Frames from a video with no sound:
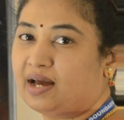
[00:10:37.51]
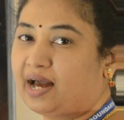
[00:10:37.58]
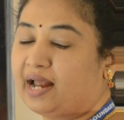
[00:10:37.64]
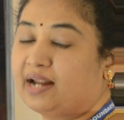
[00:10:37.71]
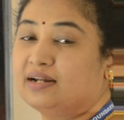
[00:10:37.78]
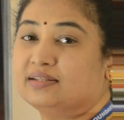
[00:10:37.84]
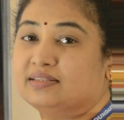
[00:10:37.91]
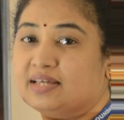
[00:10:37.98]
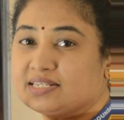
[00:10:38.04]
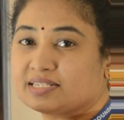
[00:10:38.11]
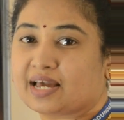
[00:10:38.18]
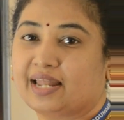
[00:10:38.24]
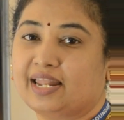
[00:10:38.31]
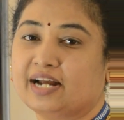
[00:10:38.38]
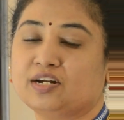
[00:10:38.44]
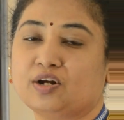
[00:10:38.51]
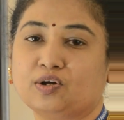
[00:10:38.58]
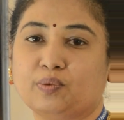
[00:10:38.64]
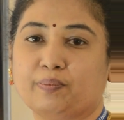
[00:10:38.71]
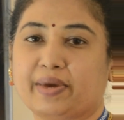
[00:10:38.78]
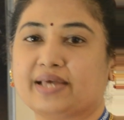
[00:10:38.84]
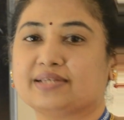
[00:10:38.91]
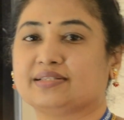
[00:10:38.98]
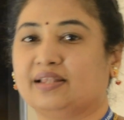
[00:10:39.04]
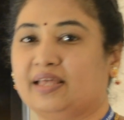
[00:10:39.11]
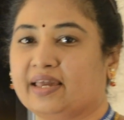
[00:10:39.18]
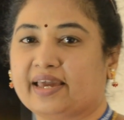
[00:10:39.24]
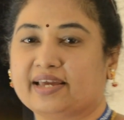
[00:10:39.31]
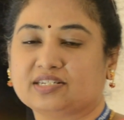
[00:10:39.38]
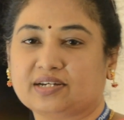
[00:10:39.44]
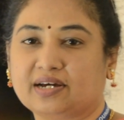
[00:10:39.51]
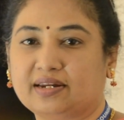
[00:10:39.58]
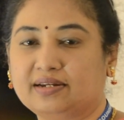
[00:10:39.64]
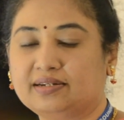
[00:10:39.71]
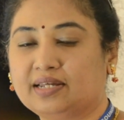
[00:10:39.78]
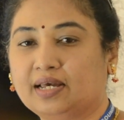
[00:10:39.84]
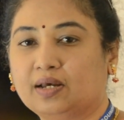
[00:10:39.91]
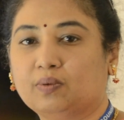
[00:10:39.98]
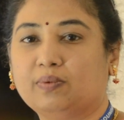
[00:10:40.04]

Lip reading: and this collector to base leakage current